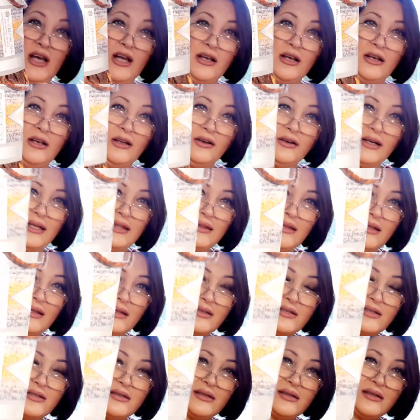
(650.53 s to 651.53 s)
Look at
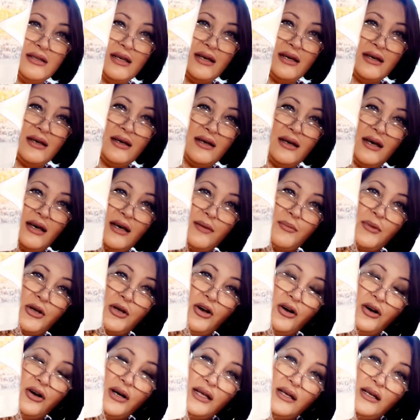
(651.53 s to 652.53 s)
the
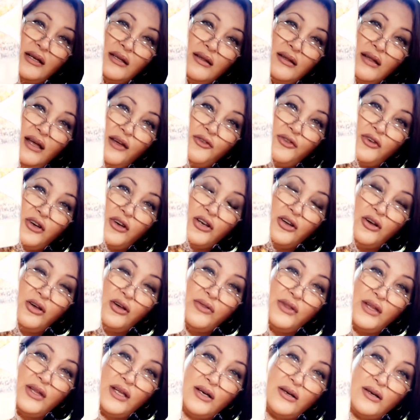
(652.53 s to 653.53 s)
cardigan they've got
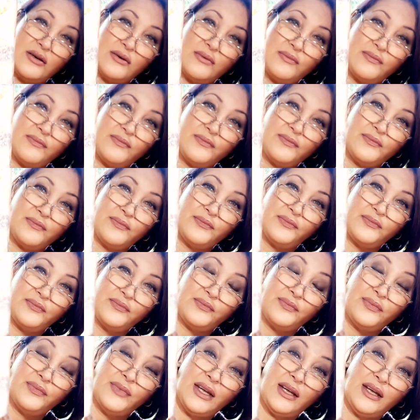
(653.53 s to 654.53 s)
on there.
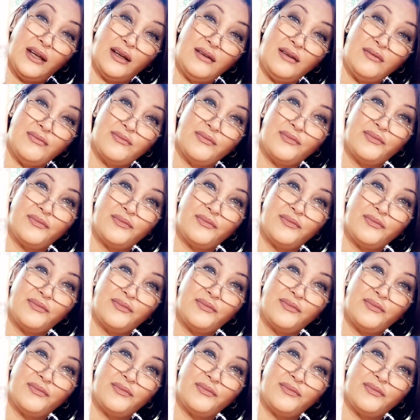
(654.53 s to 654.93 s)
Hey?